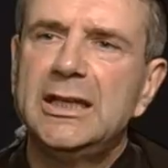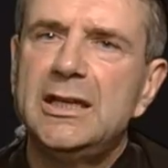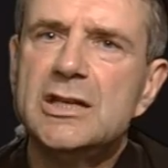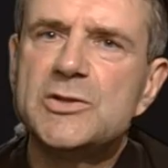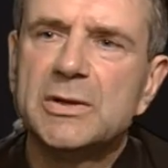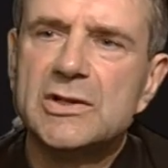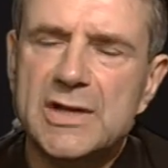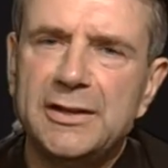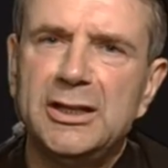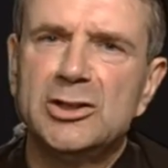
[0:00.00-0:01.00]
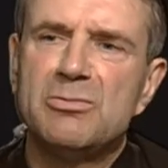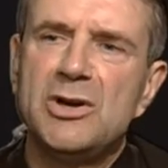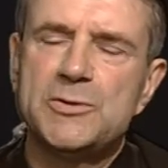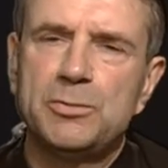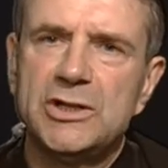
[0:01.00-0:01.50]
he is, because I think that
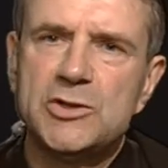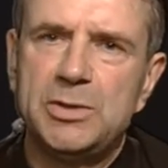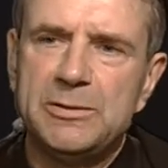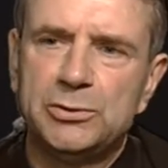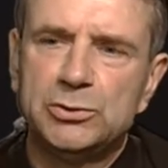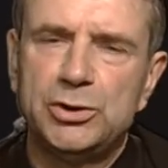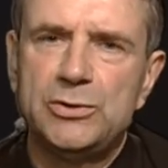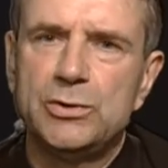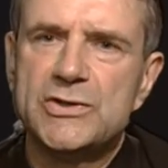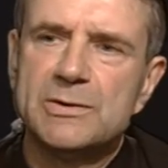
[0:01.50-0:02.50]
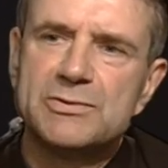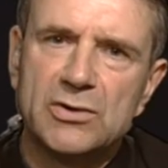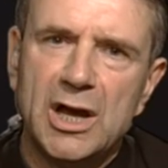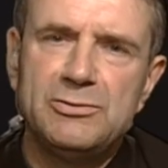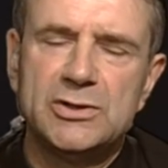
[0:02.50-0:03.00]
most British people would
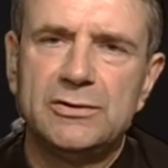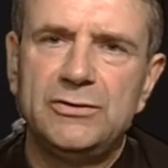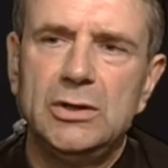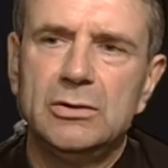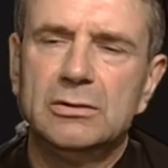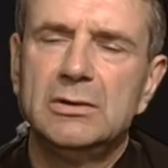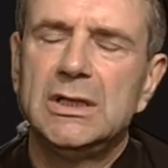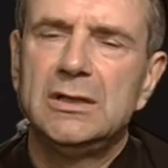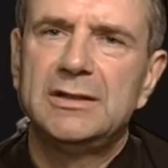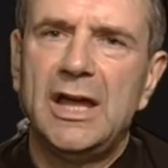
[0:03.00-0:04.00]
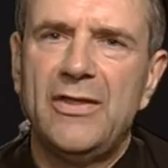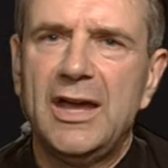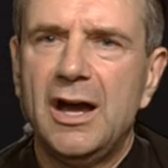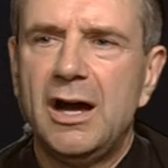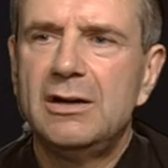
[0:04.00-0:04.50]
subscribe to the view that
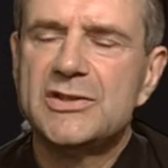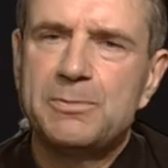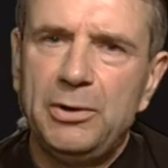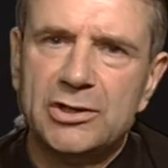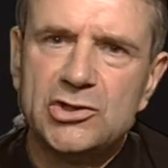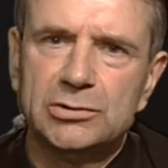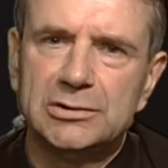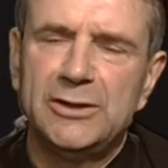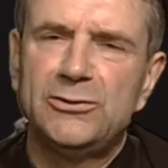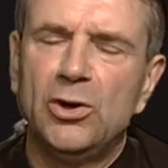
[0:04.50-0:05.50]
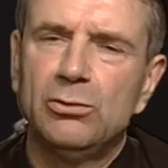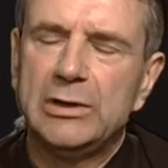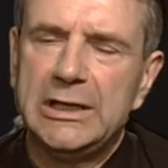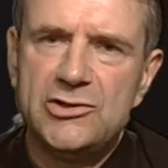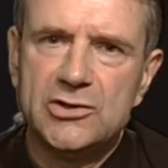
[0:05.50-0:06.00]
they are spiritual, if not
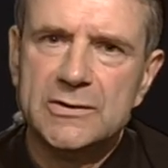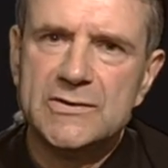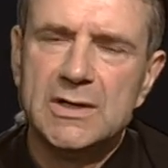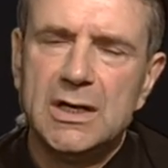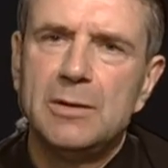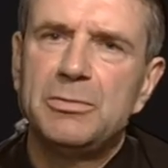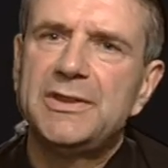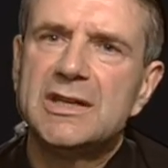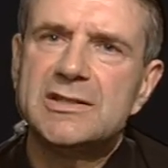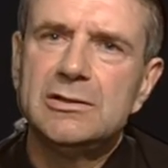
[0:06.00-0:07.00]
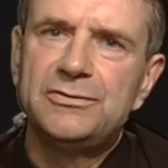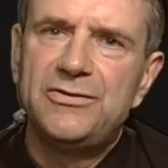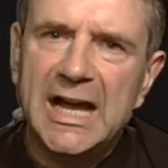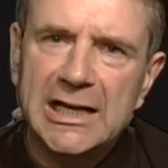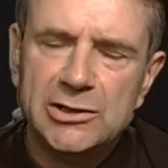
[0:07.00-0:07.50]
religious. But they still
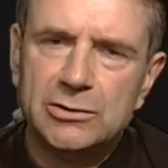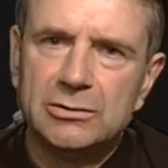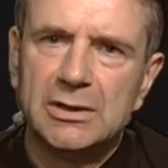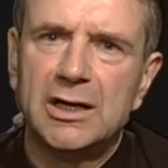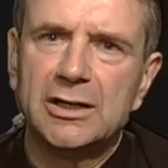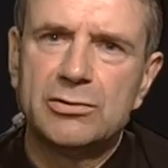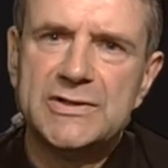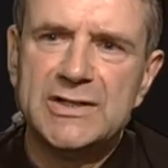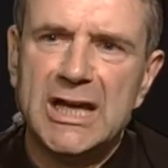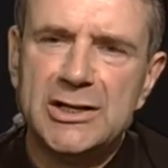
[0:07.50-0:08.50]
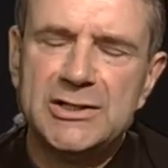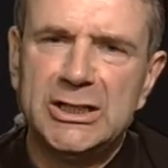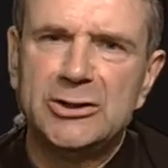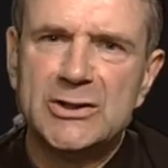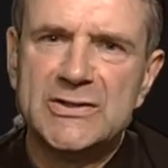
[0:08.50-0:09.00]
value
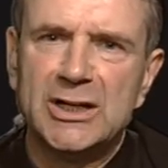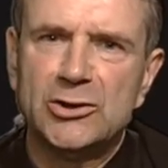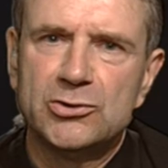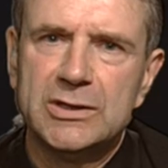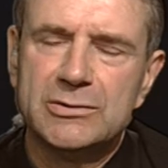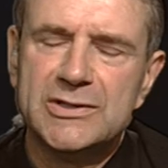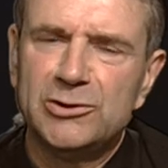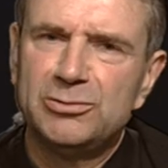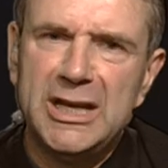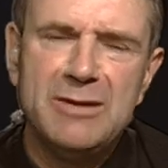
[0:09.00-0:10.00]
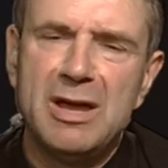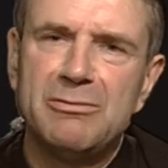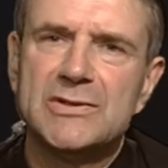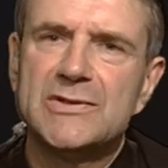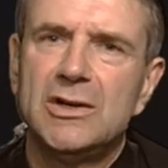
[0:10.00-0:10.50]
Christianity in this country. There are still many
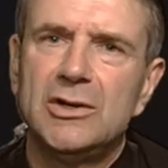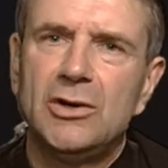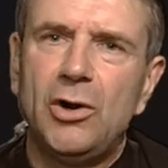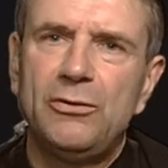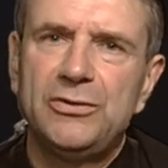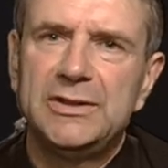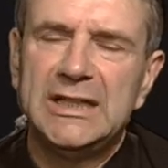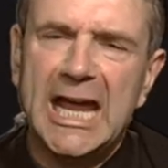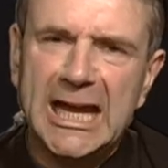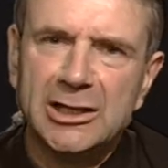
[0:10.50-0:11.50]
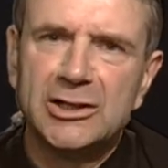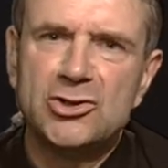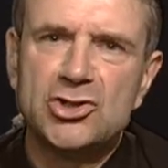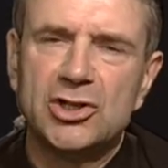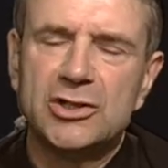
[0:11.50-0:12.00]
members of the
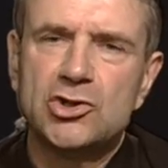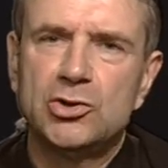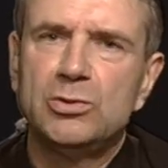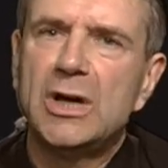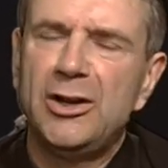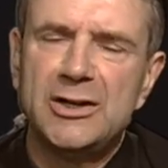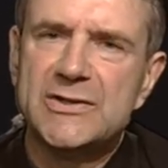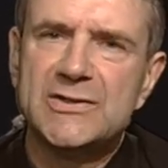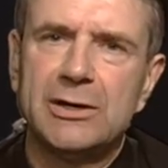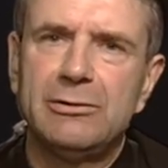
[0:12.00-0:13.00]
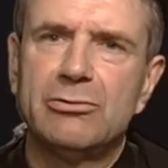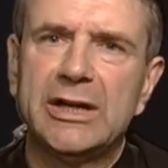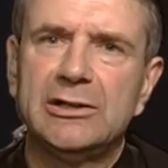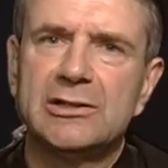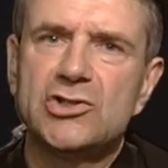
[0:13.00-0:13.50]
Anglican Church who aren't necessarily
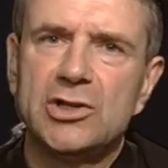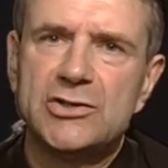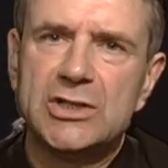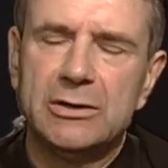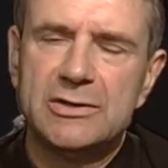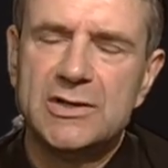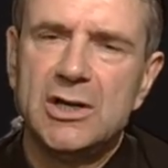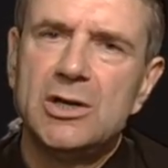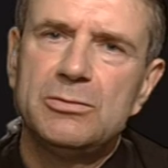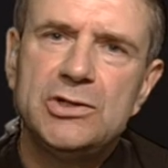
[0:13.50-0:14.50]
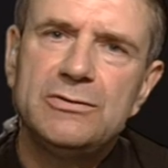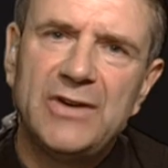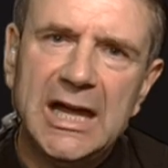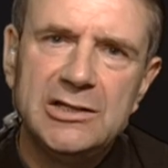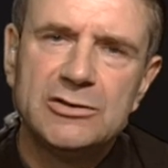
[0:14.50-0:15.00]
regular churchgoers, but who
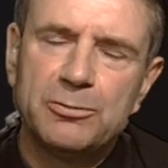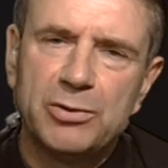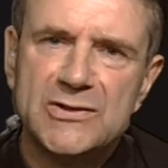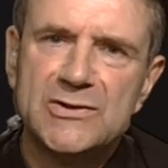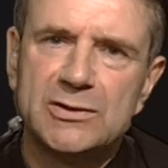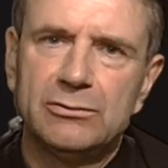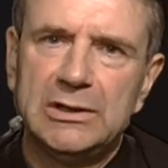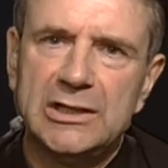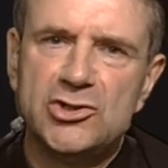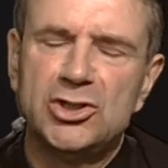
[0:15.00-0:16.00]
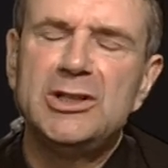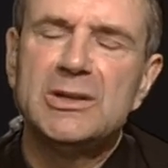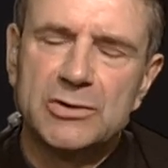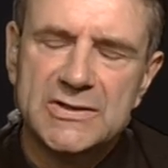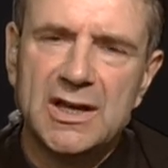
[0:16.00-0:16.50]
value the presence of religion
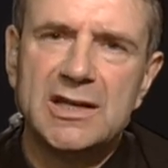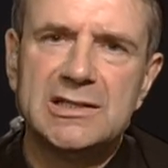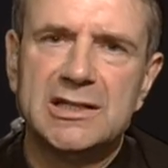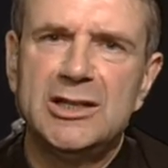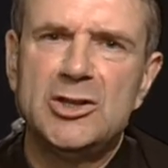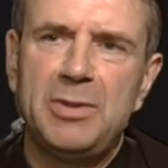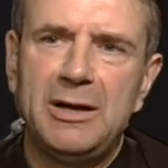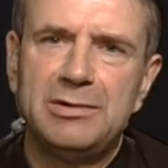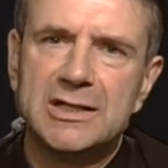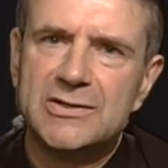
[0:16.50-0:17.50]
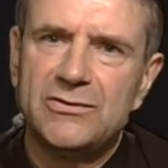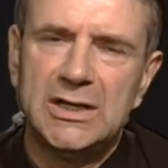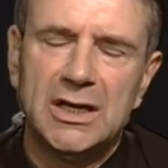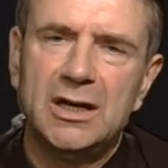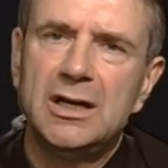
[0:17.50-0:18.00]
precisely in the public
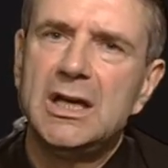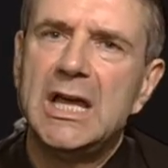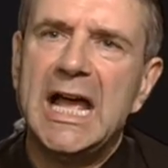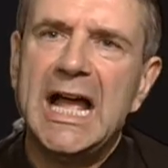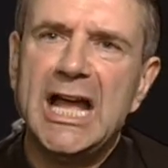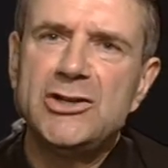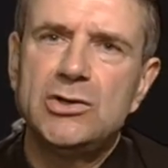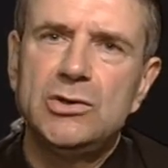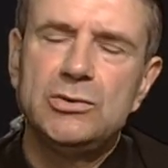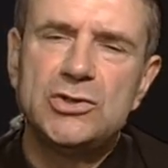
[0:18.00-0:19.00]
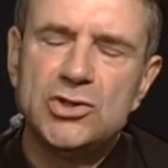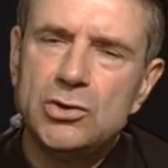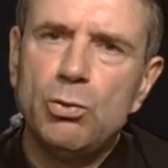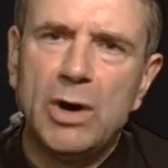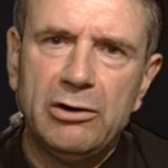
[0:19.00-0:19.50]
sphere, and who
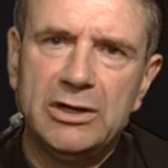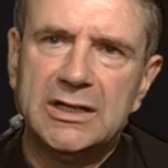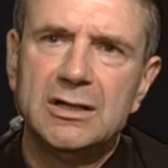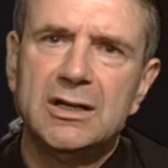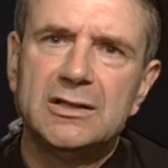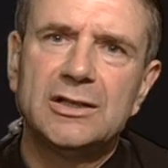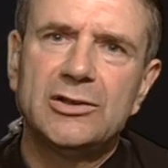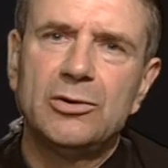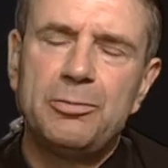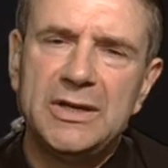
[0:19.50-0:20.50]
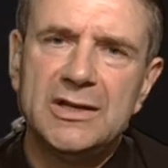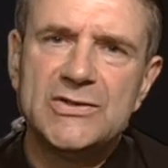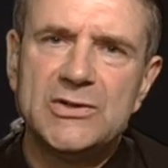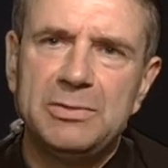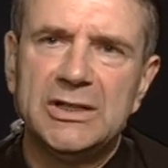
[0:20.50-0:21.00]
do worry that there
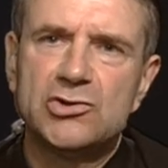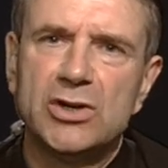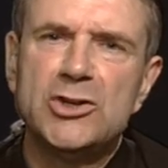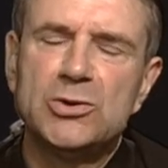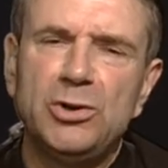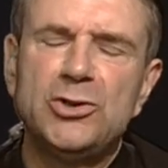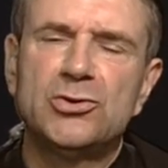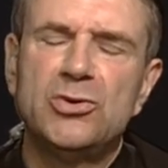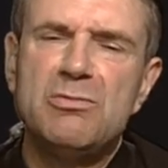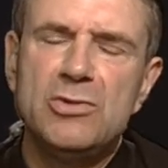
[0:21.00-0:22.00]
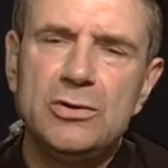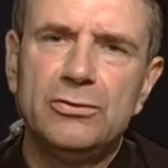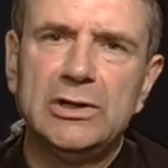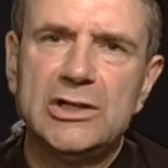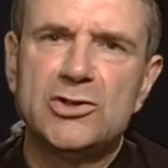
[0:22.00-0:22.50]
appears to be a trend to want to
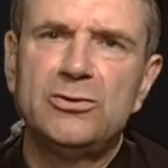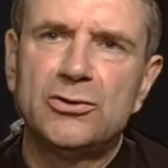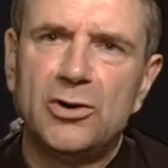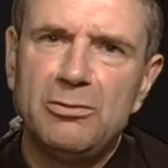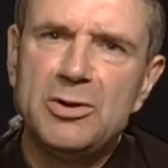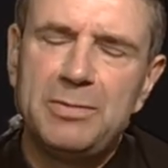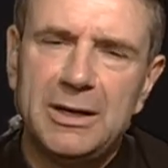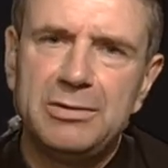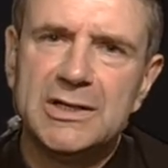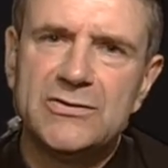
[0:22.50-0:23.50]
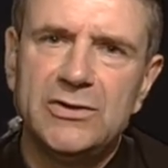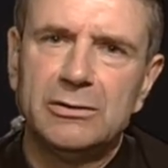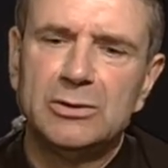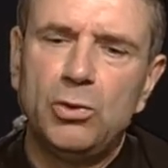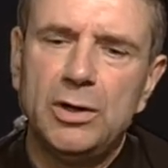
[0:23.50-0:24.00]
remove religion from the public
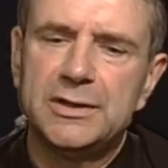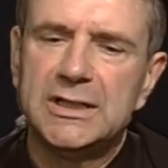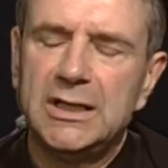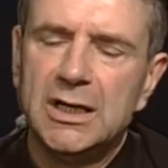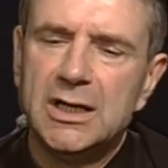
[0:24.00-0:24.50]
sphere. And what the